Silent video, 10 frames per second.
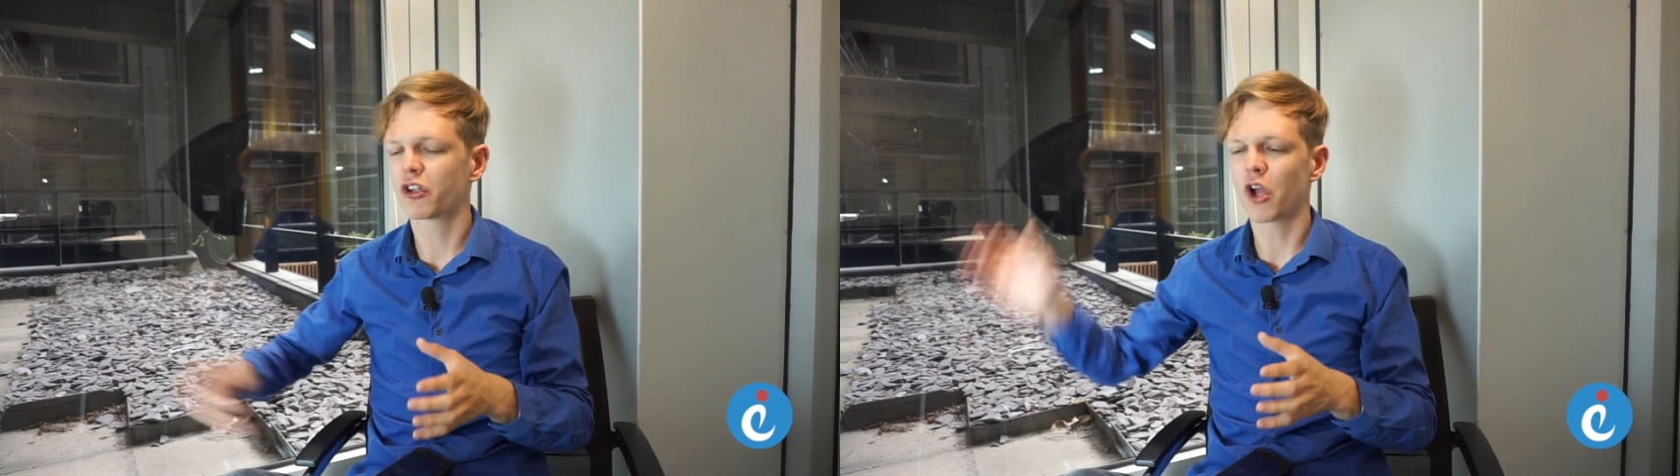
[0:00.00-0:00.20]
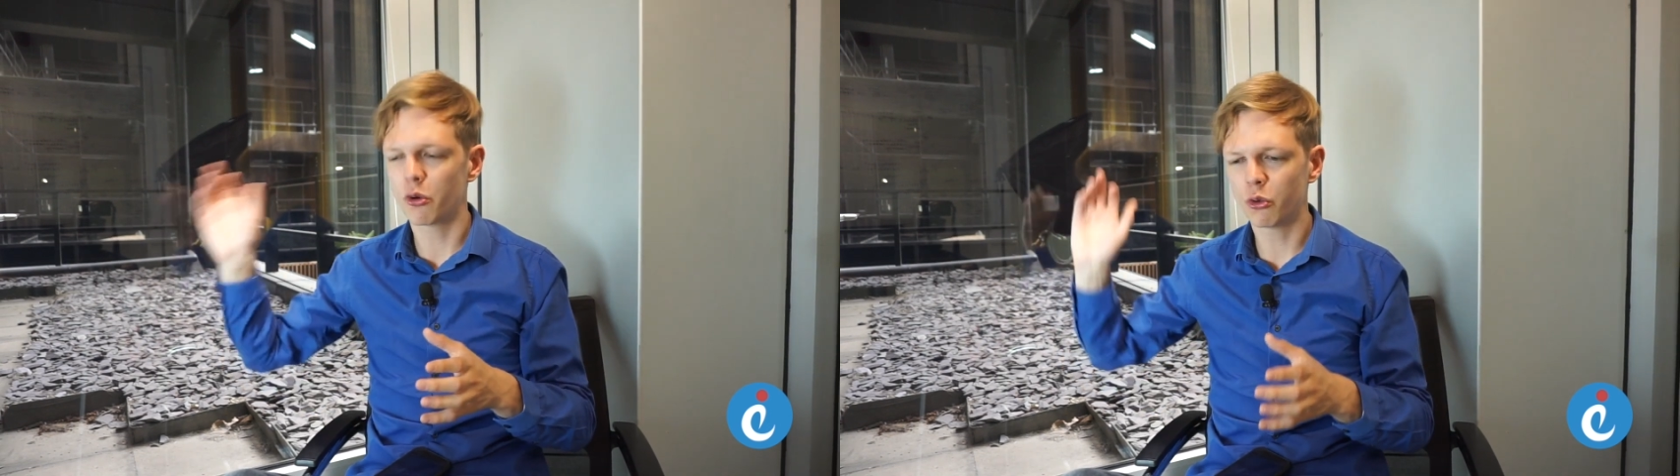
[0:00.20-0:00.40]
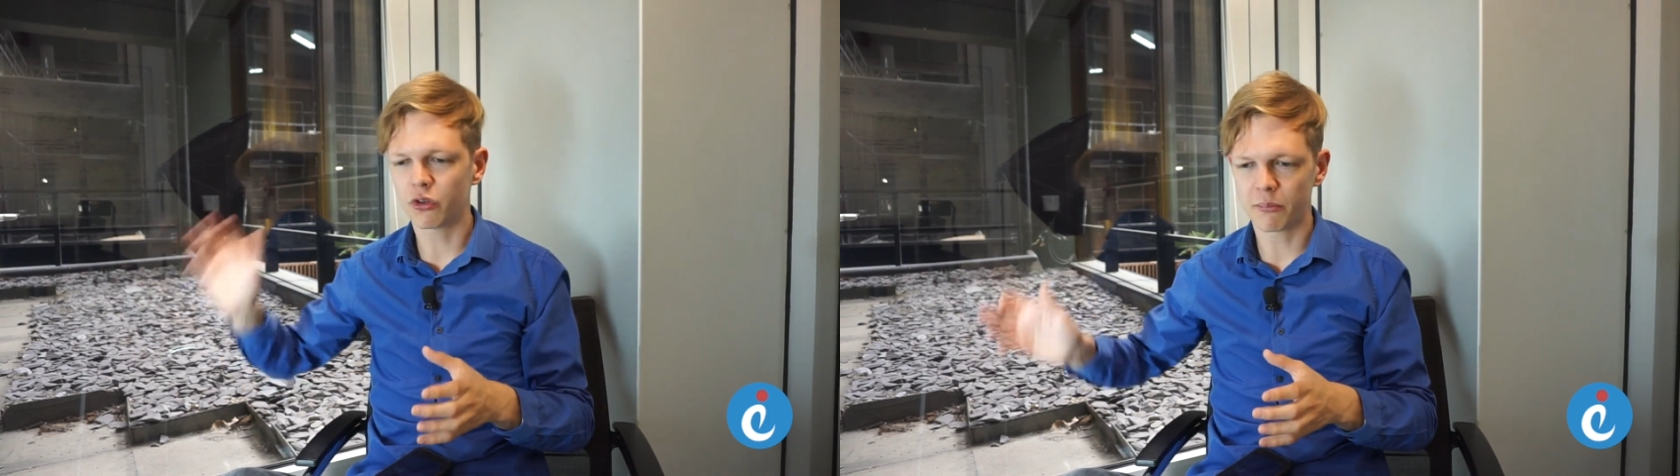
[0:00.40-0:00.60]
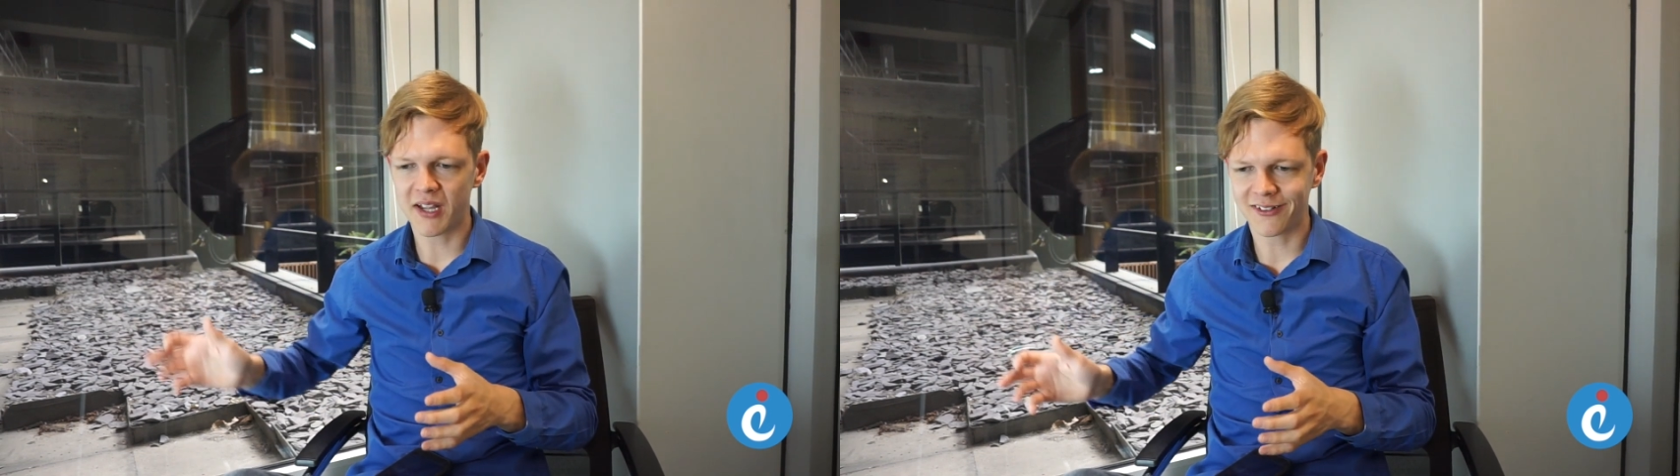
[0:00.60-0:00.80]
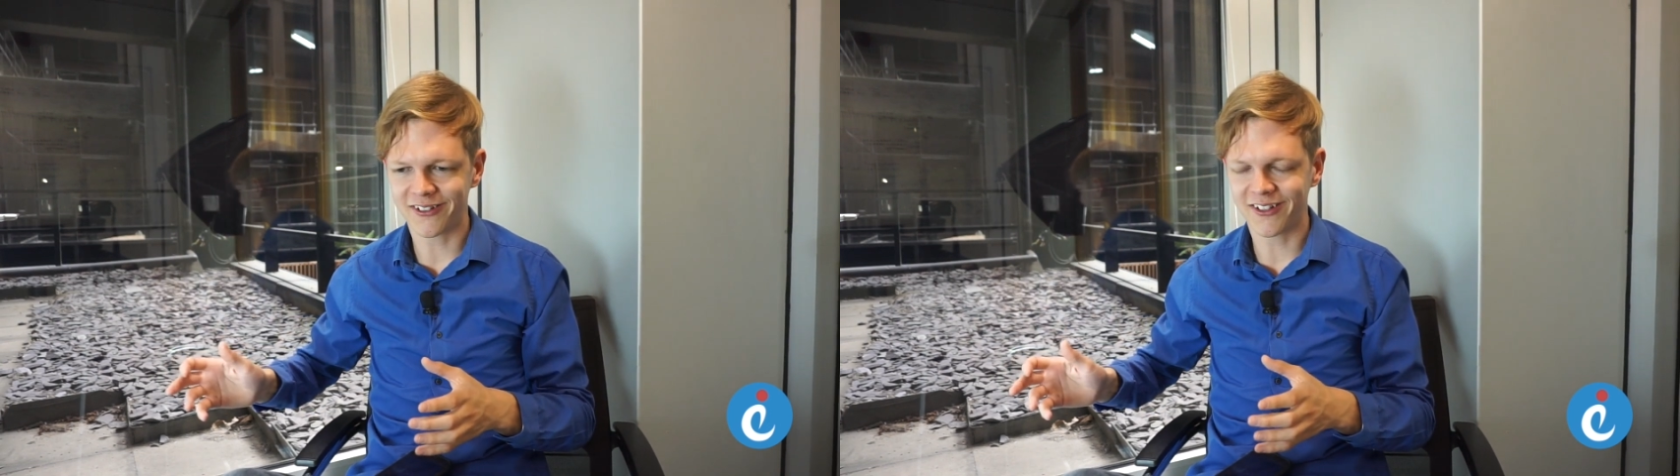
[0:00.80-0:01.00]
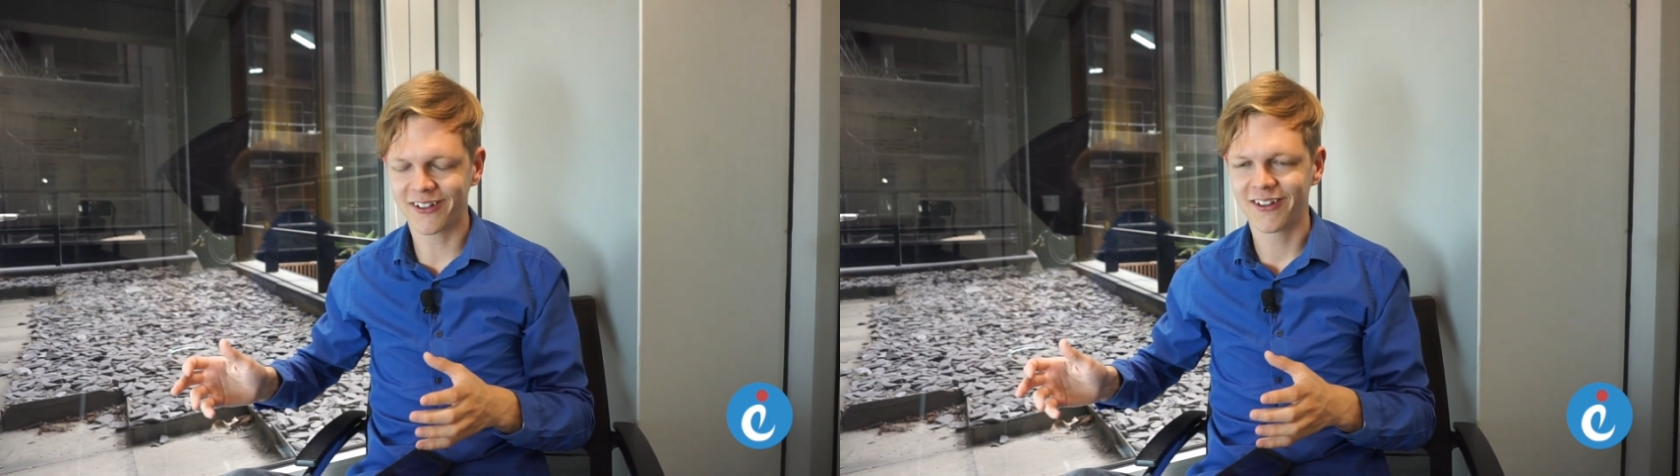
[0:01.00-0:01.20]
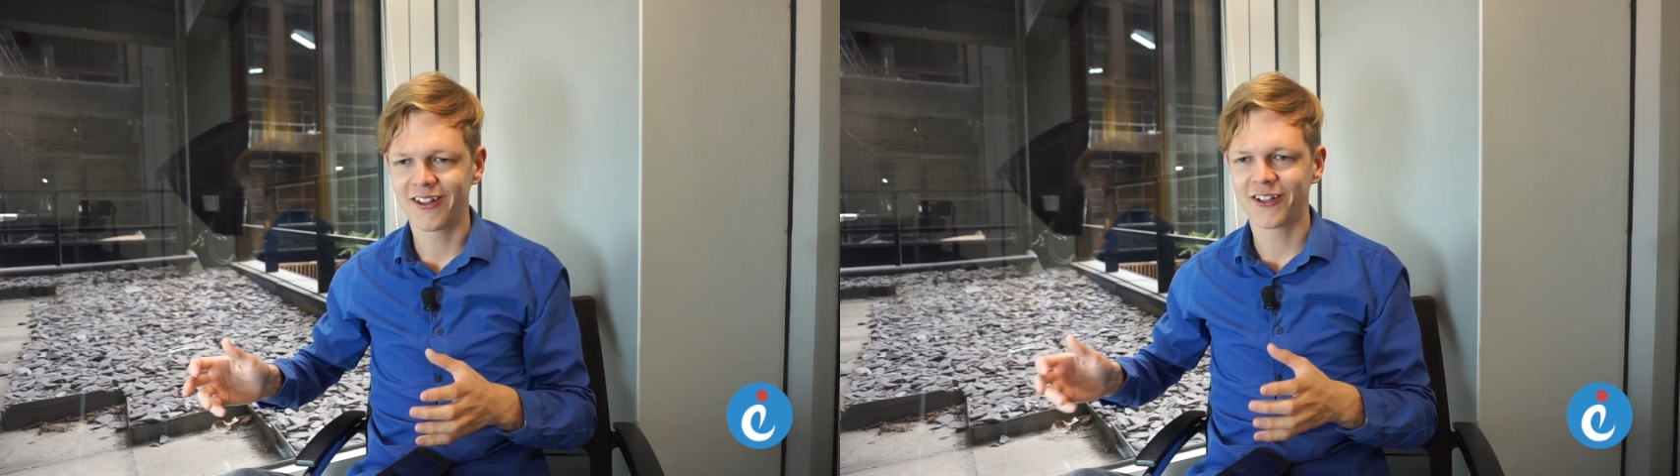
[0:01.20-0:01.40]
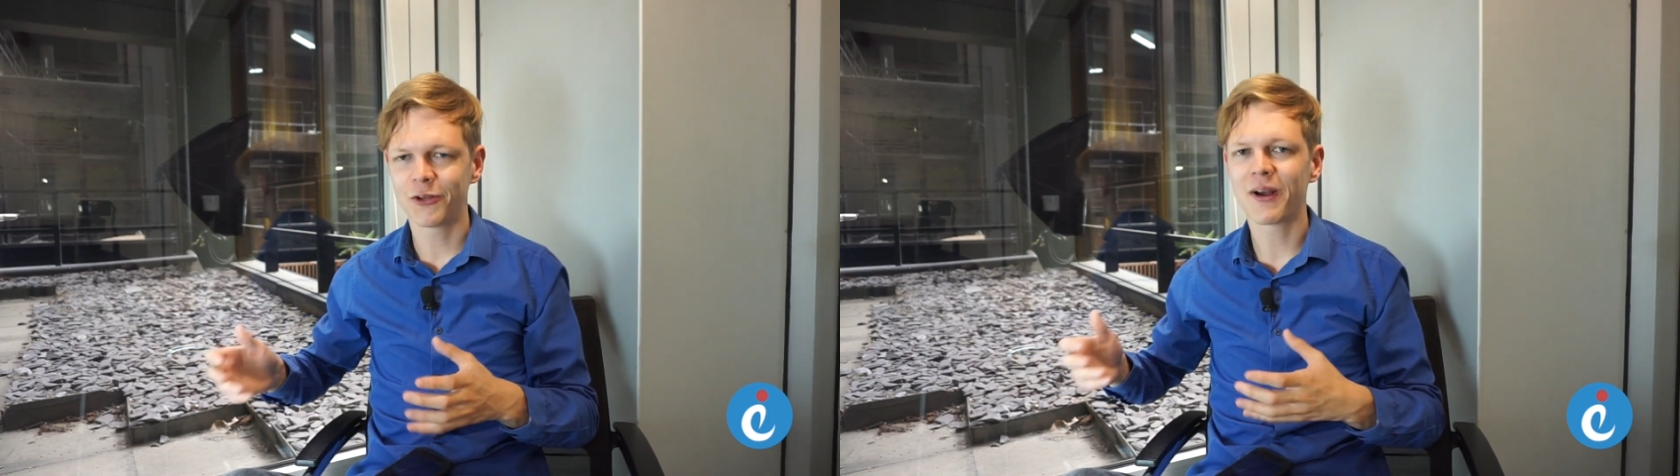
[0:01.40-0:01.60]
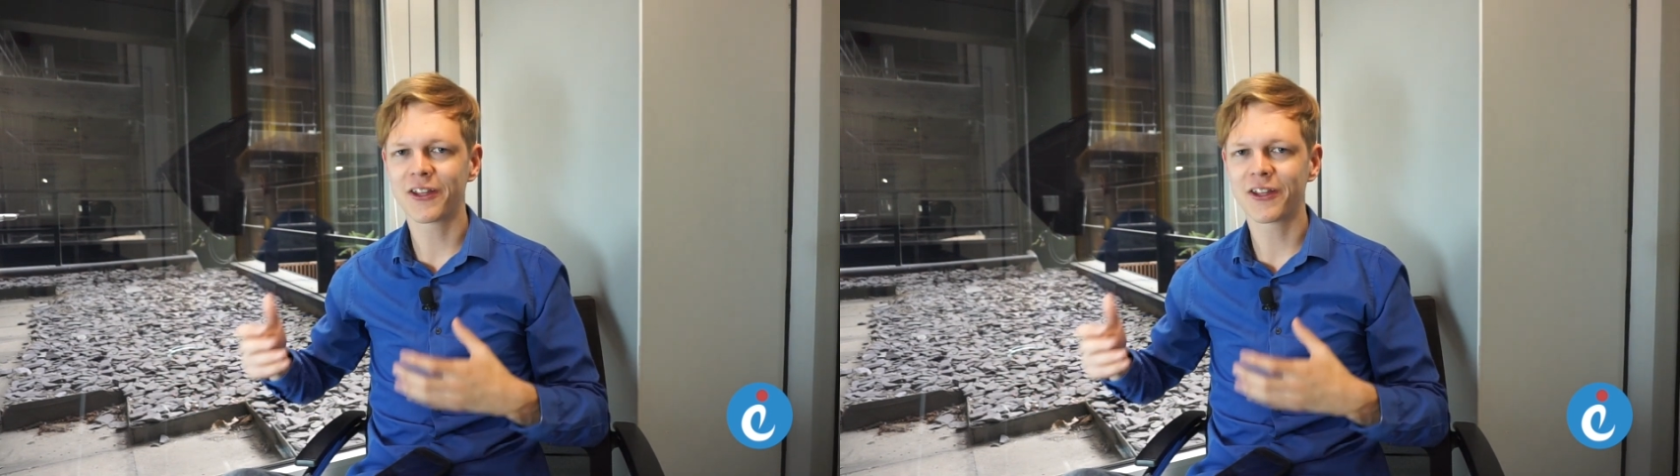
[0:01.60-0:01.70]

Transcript: go do some painting, you'll